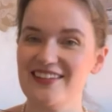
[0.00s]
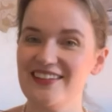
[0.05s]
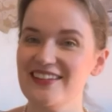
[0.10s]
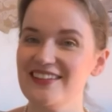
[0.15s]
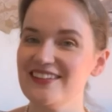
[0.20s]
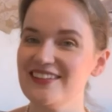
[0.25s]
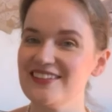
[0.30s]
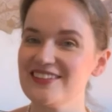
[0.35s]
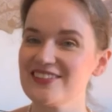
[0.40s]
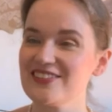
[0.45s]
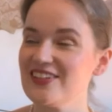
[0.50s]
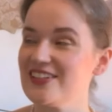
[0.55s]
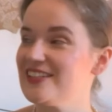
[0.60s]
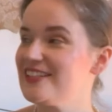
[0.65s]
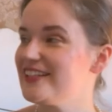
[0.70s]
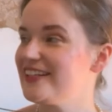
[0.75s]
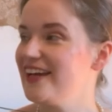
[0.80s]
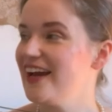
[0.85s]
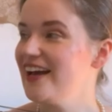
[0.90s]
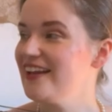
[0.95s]
little
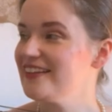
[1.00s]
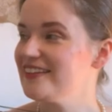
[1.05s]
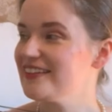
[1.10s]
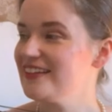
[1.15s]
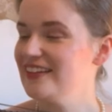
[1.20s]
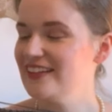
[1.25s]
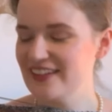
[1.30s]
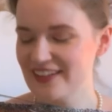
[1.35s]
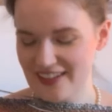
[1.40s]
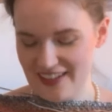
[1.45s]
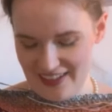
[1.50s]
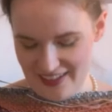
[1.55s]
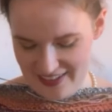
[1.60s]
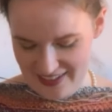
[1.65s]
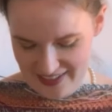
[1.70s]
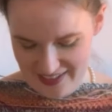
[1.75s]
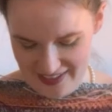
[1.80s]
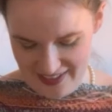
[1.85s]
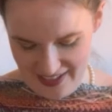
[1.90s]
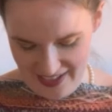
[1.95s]
scratchy cat.
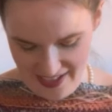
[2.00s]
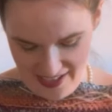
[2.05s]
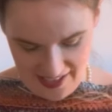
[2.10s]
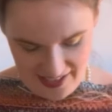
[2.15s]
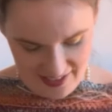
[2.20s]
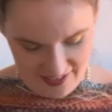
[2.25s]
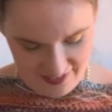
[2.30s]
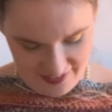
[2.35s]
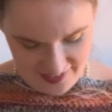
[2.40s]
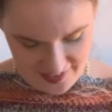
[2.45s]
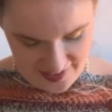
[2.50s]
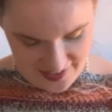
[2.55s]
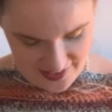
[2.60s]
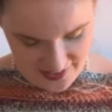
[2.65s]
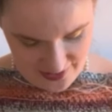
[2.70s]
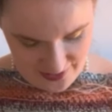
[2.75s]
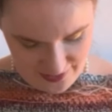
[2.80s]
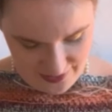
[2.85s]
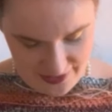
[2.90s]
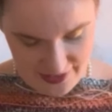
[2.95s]
I love this
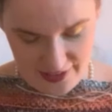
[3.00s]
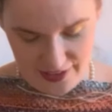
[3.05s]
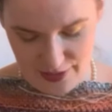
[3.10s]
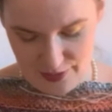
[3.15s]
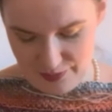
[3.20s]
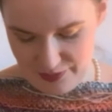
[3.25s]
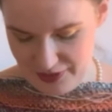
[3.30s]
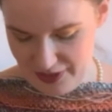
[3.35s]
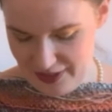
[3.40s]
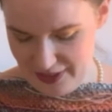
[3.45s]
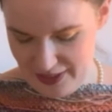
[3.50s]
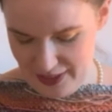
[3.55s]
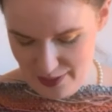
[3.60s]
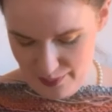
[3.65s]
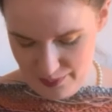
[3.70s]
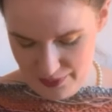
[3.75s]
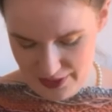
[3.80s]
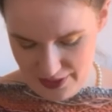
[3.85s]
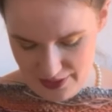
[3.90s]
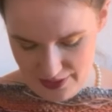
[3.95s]
so far. I'm really
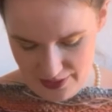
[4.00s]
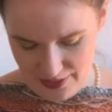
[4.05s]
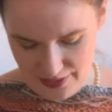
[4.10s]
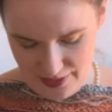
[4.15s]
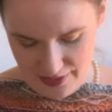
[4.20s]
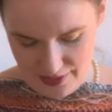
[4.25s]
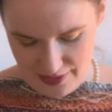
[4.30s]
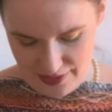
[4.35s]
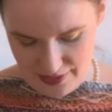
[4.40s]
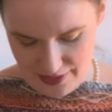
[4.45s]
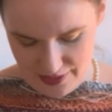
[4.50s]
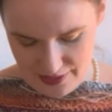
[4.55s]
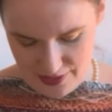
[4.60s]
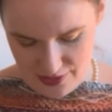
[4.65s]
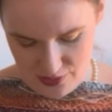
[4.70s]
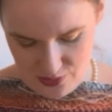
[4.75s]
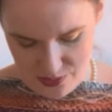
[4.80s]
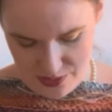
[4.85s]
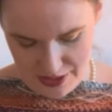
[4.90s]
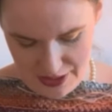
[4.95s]
happy.
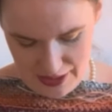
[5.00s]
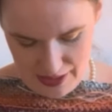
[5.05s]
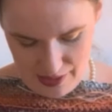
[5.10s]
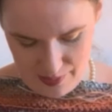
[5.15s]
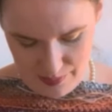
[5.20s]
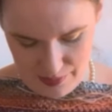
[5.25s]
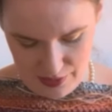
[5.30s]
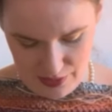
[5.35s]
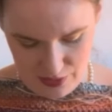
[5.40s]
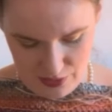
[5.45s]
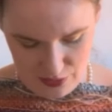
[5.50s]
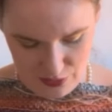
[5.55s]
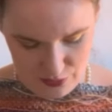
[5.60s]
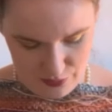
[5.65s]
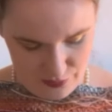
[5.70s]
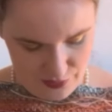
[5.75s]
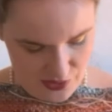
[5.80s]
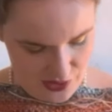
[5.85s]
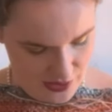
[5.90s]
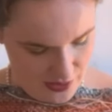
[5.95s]
It's using up a lot
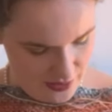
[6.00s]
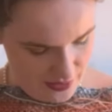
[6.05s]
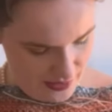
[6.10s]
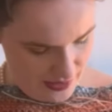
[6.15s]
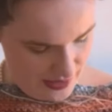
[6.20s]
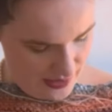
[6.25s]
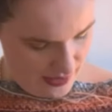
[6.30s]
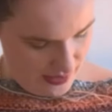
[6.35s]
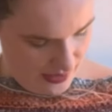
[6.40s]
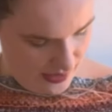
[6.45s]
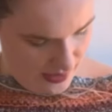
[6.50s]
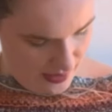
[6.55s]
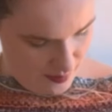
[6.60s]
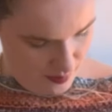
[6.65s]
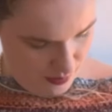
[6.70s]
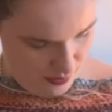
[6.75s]
of yarn that I